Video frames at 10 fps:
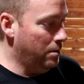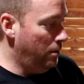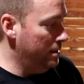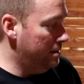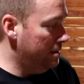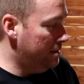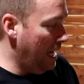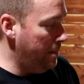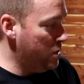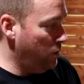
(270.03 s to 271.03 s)
the only
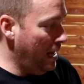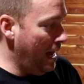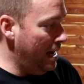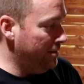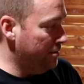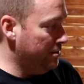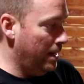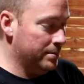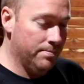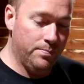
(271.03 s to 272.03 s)
damage we have. I've
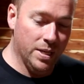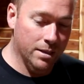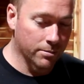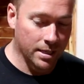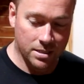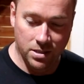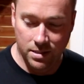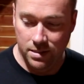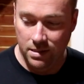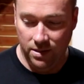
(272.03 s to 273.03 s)
dropped big wrenches
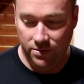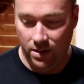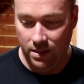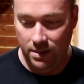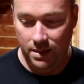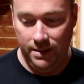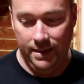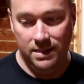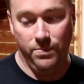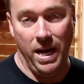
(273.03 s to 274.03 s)
and stuff on it. And they
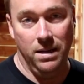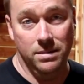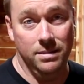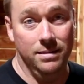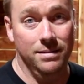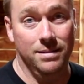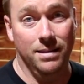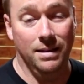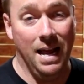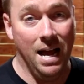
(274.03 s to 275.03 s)
just bounced and
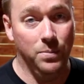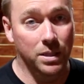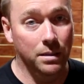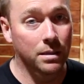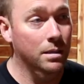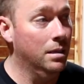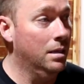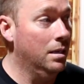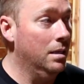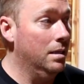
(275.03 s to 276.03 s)
nothing happened.
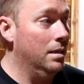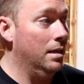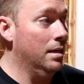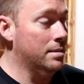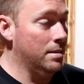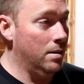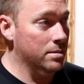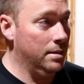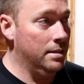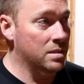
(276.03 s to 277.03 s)
It's
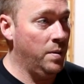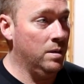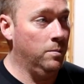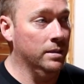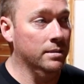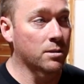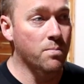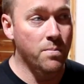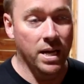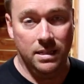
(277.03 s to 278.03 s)
also going to depend on what your
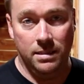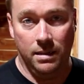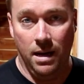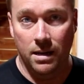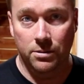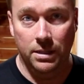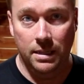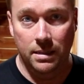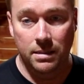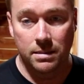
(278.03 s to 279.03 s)
mix of concrete
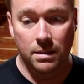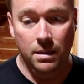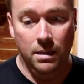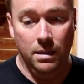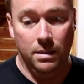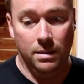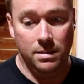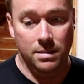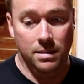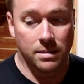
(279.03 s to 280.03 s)
is. This
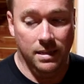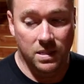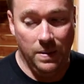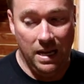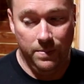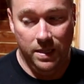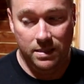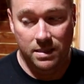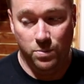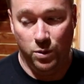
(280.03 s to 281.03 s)
is a 6-bag
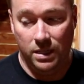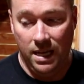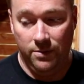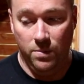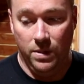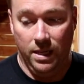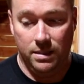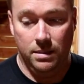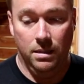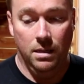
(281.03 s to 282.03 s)
mix. It's a pretty heavy
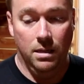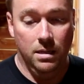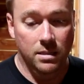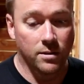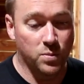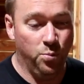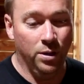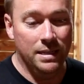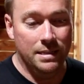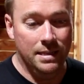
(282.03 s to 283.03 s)
mix. So it's
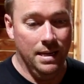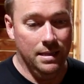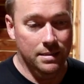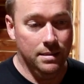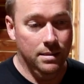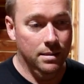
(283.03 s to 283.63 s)
pretty dense.